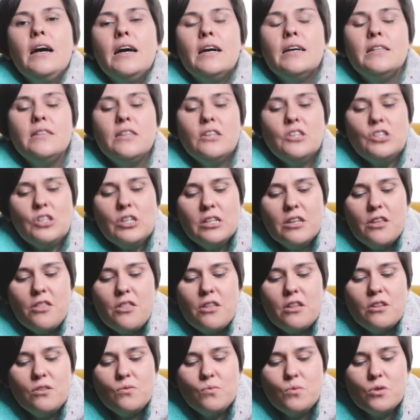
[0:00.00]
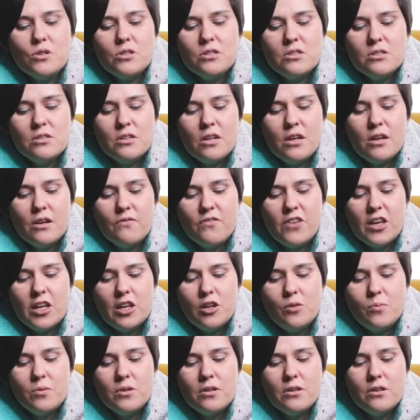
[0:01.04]
Initially, this was
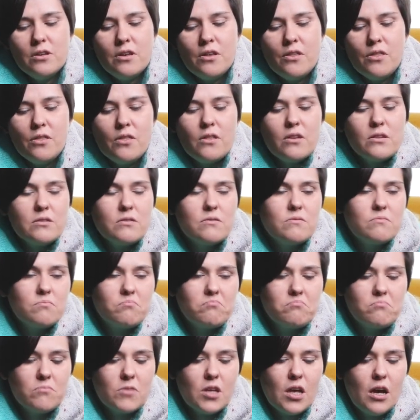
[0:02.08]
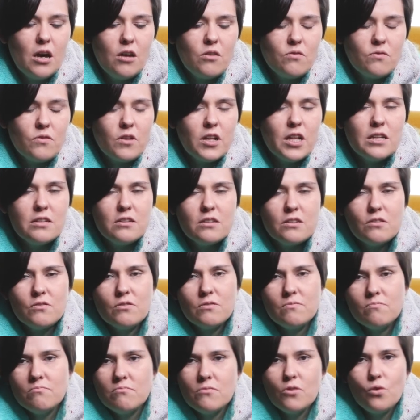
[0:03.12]
available in this kind of classic
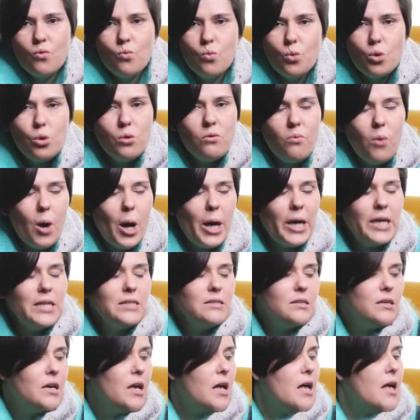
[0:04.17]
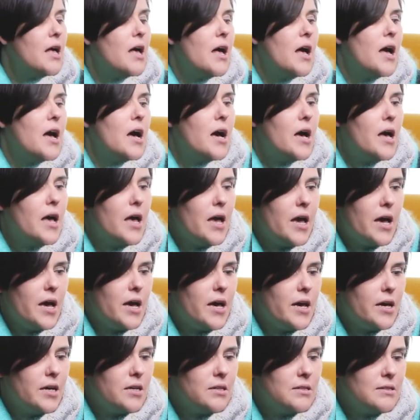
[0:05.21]
wool white
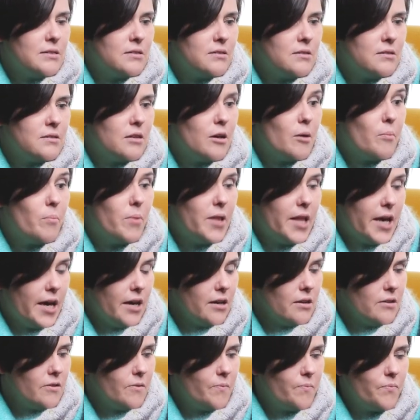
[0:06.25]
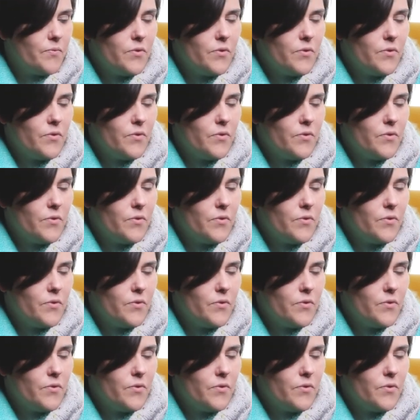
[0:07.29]
and black.